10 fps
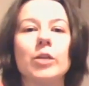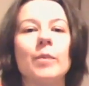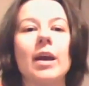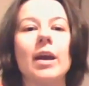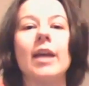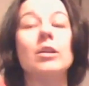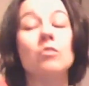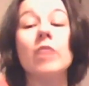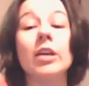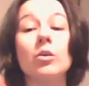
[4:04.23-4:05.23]
it's a really
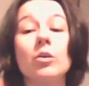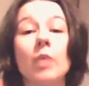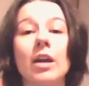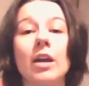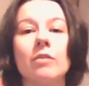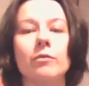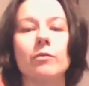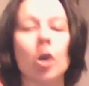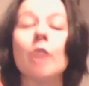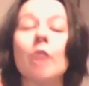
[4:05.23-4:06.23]
good way of
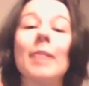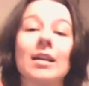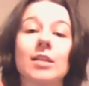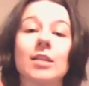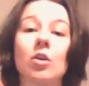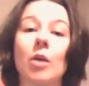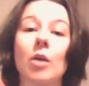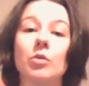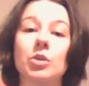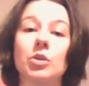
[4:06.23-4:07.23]
color mixing
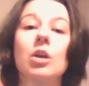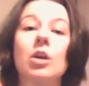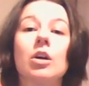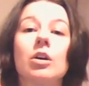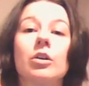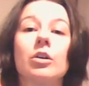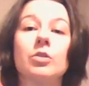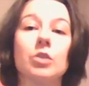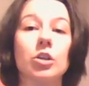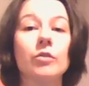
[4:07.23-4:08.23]
almost,
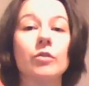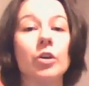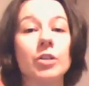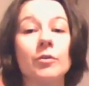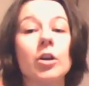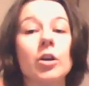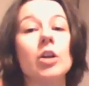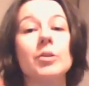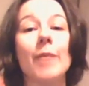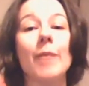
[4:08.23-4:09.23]
because you've got
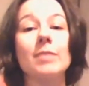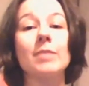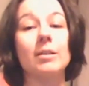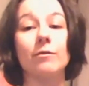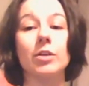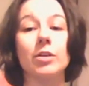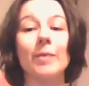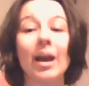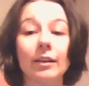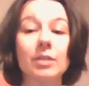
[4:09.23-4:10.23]
different colors of paper,
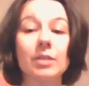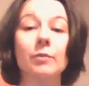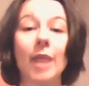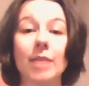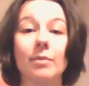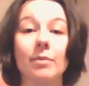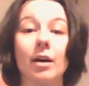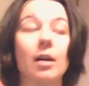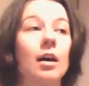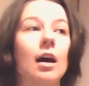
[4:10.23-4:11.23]
different patterns of
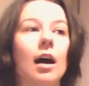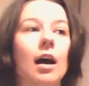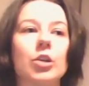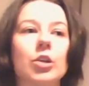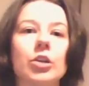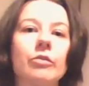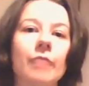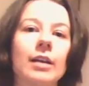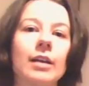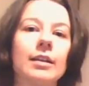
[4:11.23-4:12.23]
paper, and
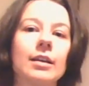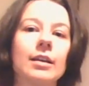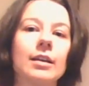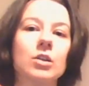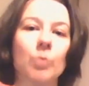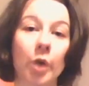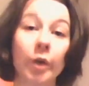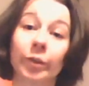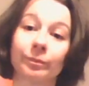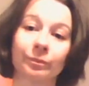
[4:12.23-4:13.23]
you find things that
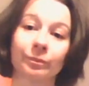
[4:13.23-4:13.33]
work,